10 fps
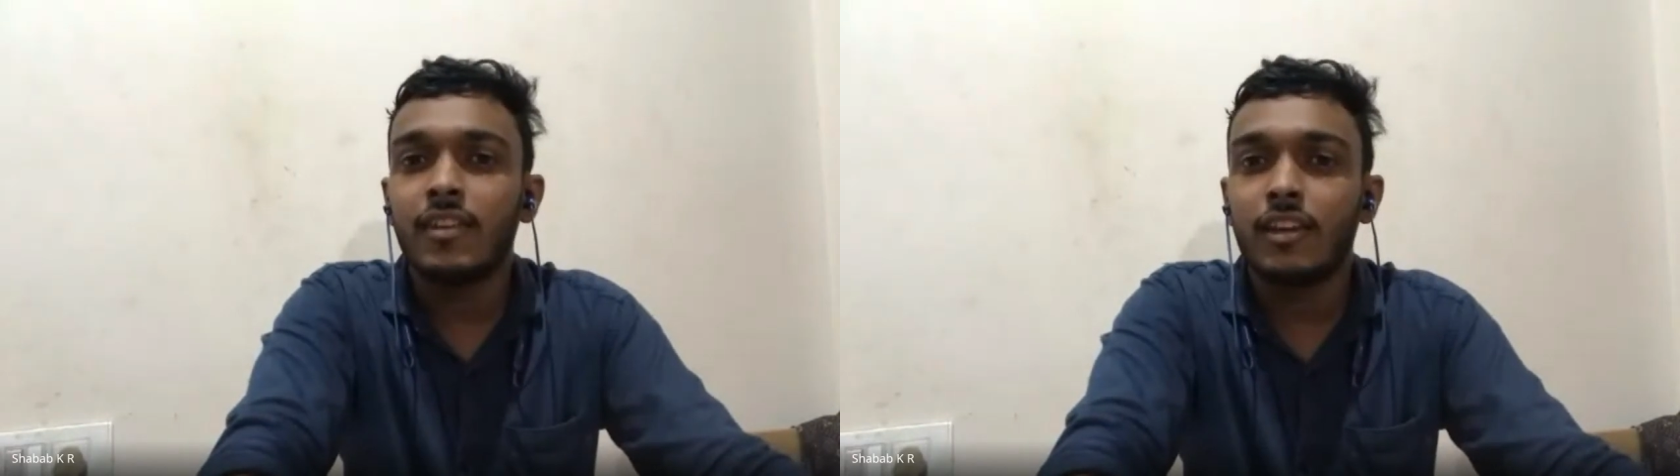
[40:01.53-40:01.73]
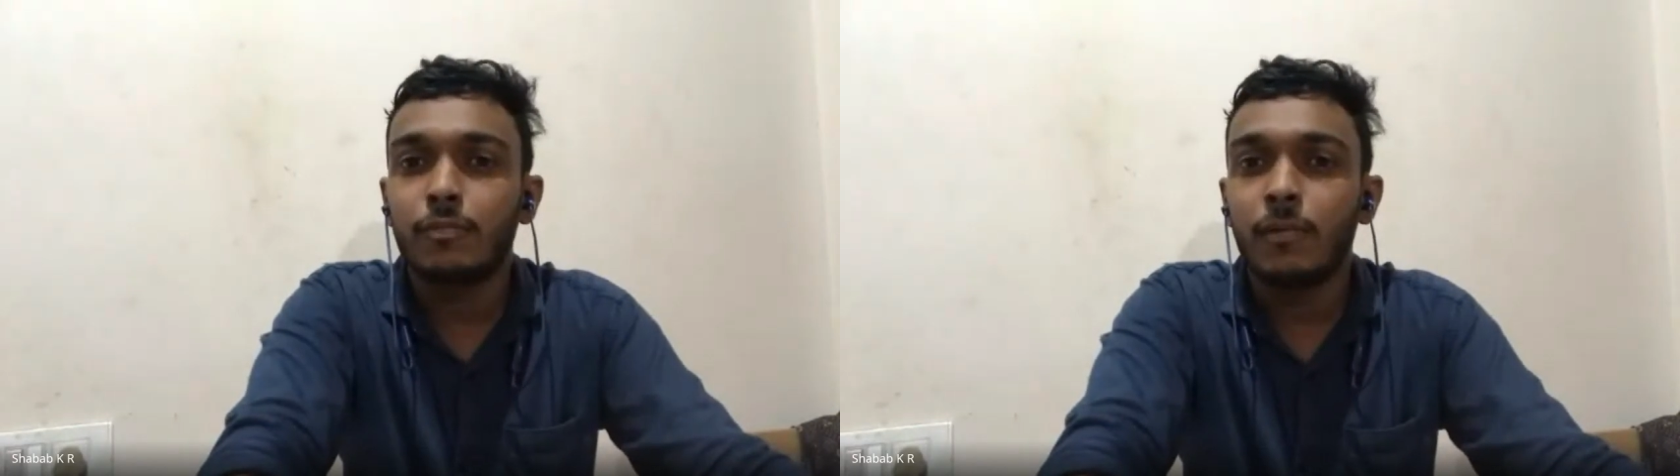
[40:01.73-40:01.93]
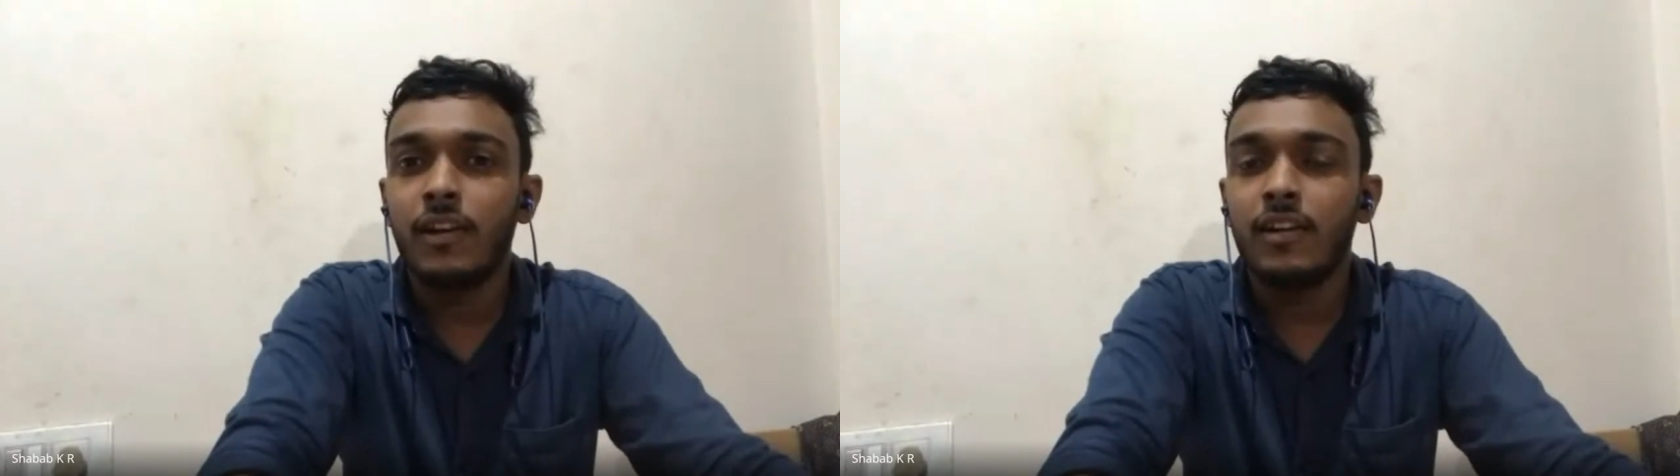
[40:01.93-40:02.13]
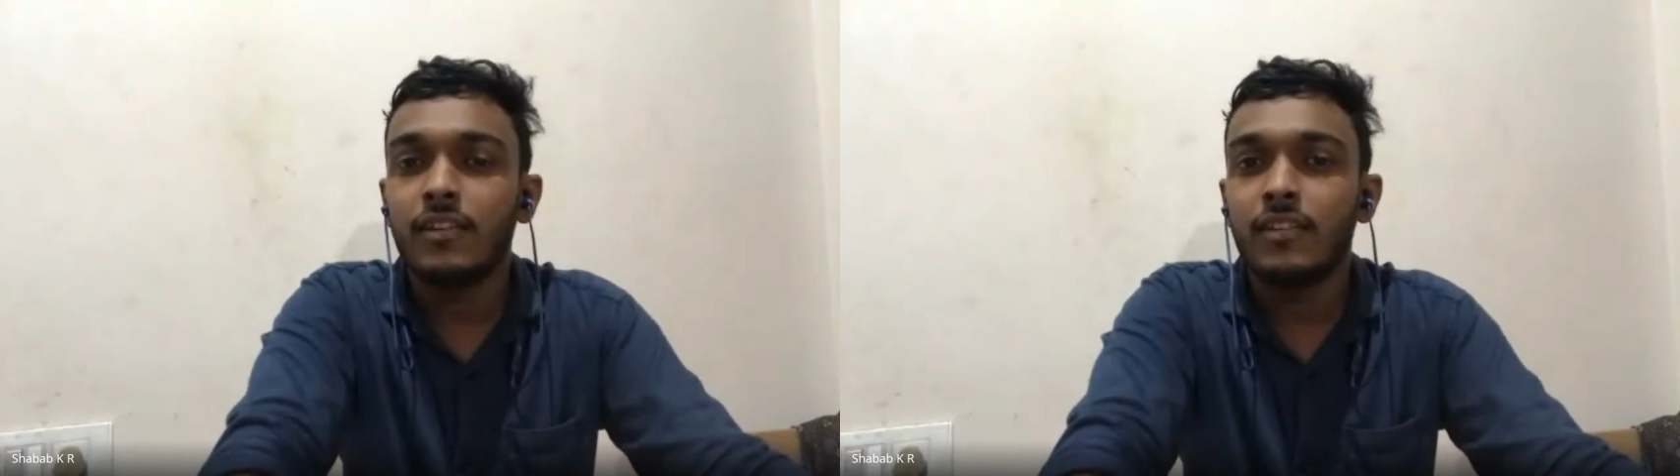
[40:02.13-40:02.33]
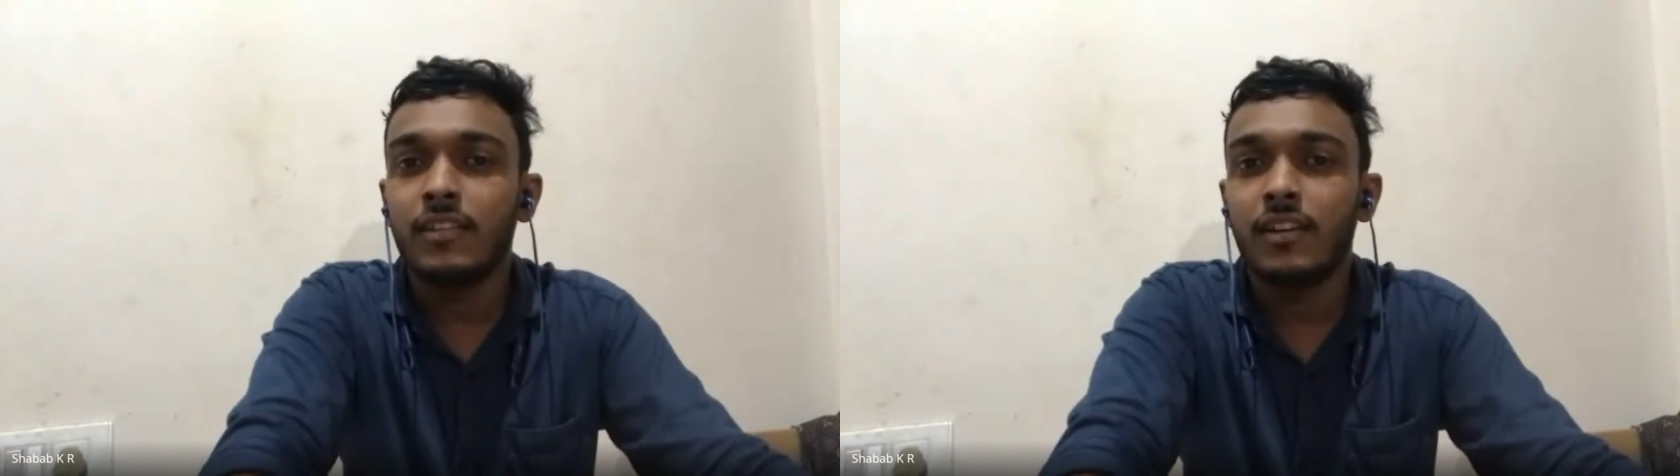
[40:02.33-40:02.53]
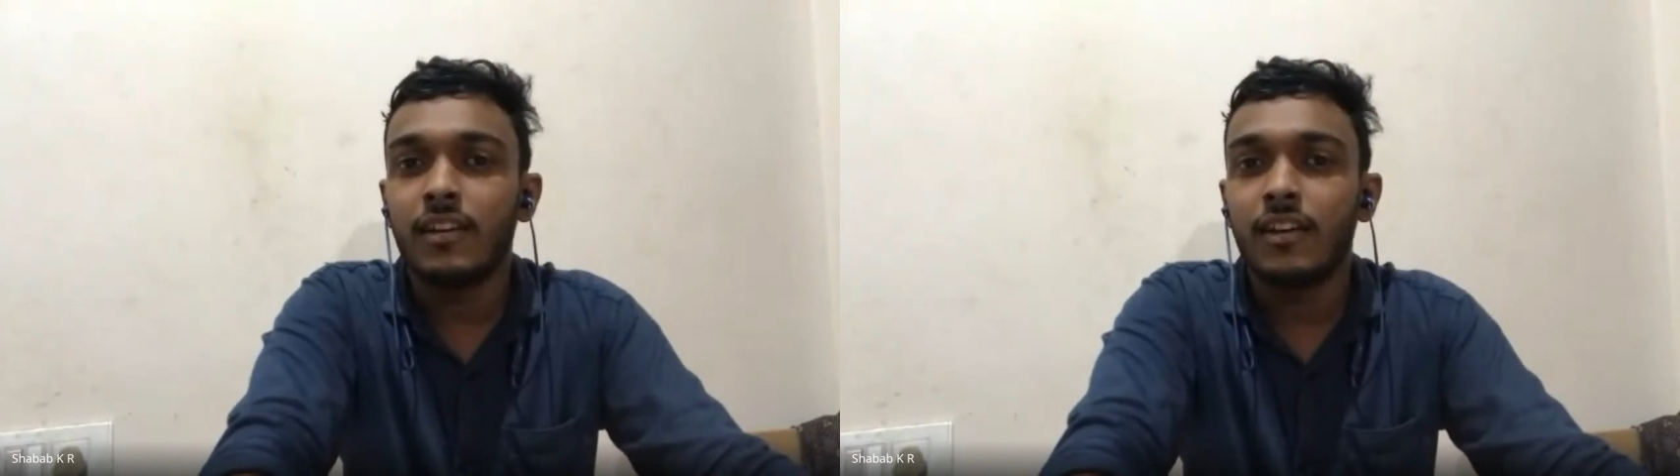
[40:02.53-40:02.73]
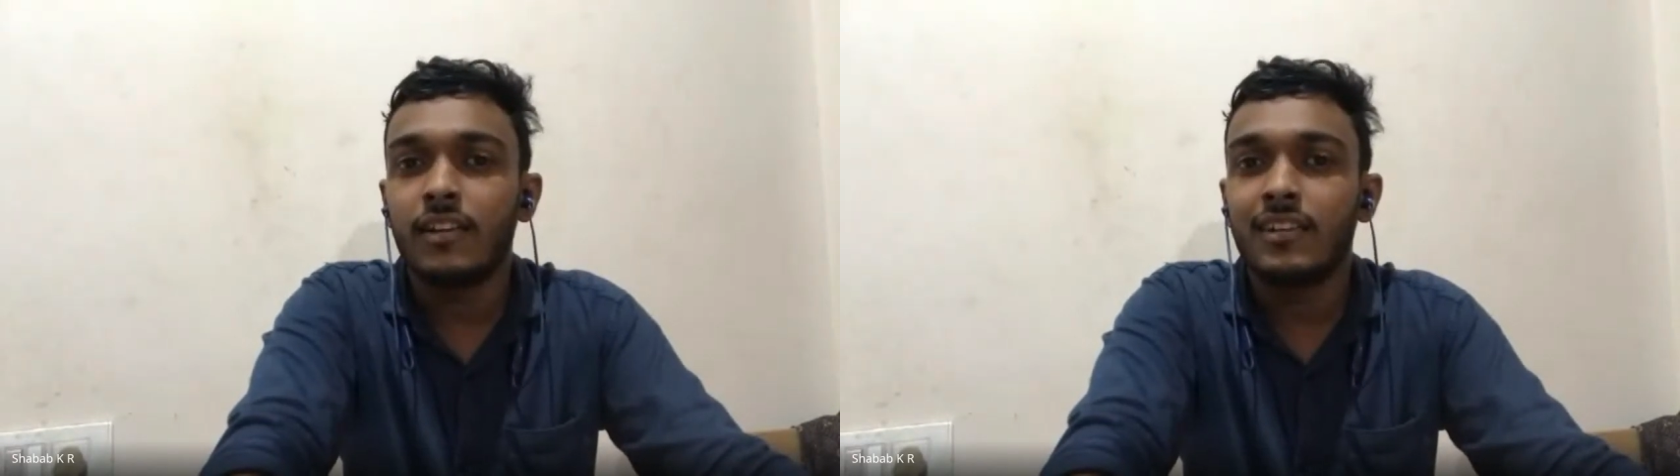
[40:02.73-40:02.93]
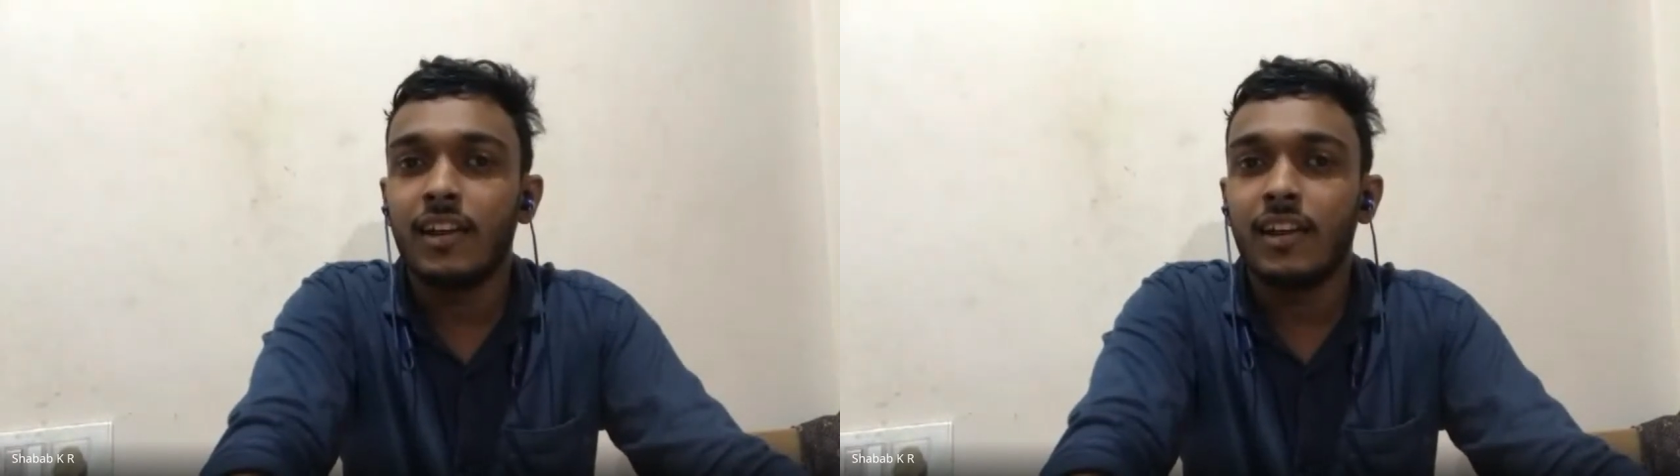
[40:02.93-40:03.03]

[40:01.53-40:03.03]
explained the